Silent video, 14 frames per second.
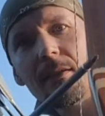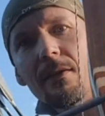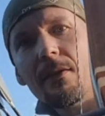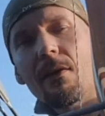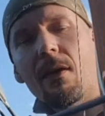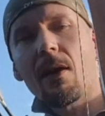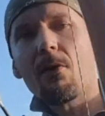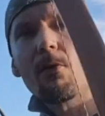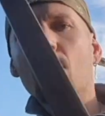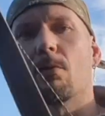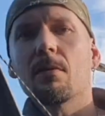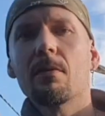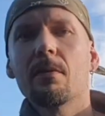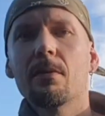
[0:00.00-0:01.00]
the
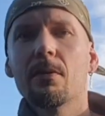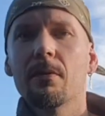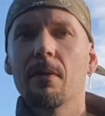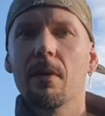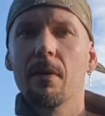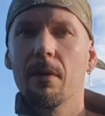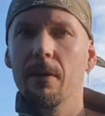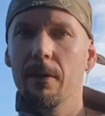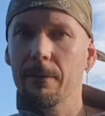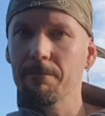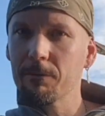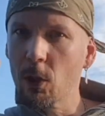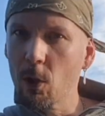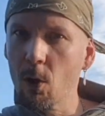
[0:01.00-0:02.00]
arrow
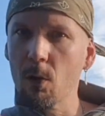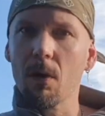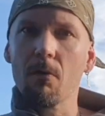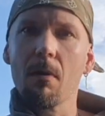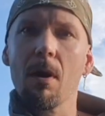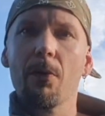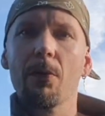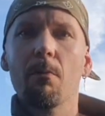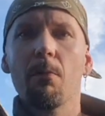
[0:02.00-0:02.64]
go around the